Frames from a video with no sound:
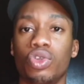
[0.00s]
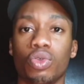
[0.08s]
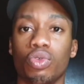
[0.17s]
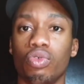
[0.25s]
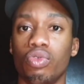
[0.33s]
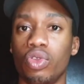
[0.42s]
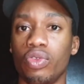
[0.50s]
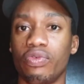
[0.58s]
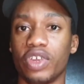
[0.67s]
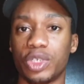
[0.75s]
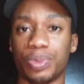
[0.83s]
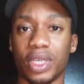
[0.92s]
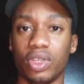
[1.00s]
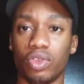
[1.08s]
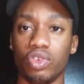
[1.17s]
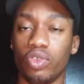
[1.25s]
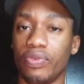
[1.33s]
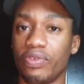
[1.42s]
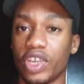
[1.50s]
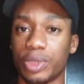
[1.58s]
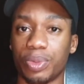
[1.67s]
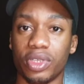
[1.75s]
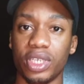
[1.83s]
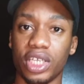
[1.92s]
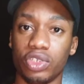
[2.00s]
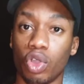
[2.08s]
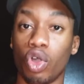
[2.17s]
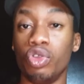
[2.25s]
you you've, respond, you've responded